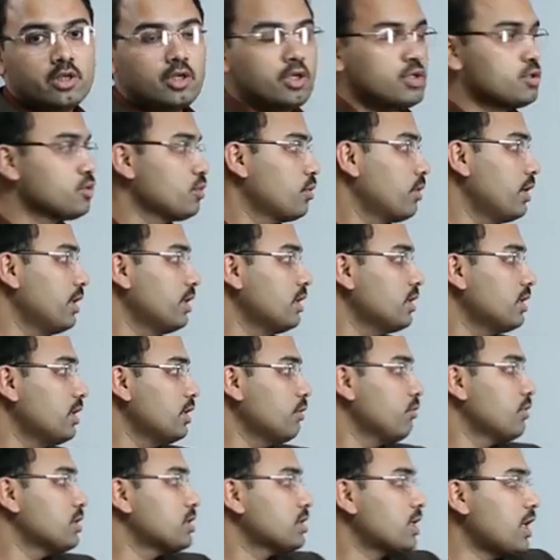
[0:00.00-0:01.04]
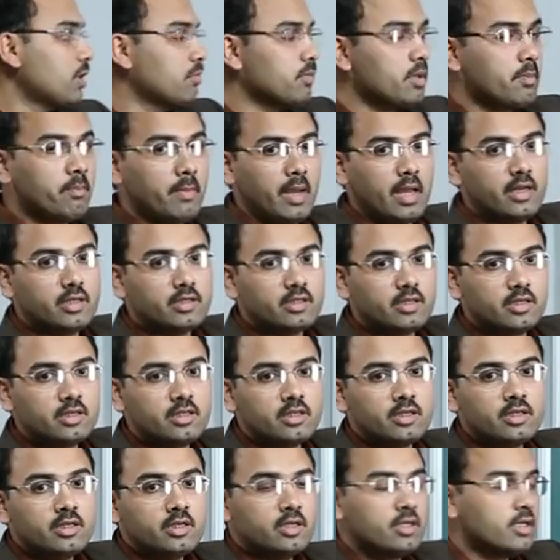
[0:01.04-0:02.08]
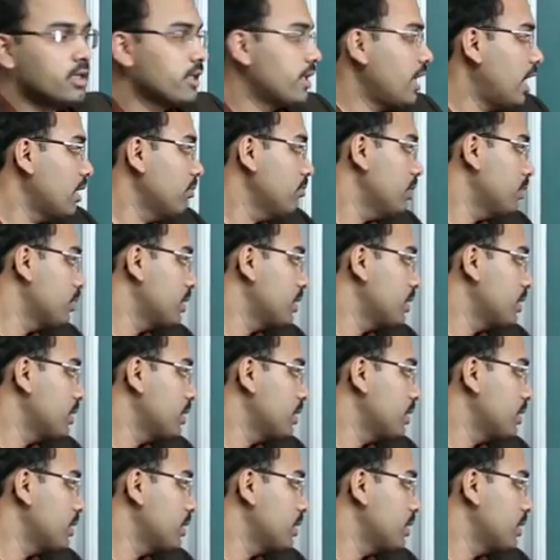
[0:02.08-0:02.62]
So anything which can be malignant can be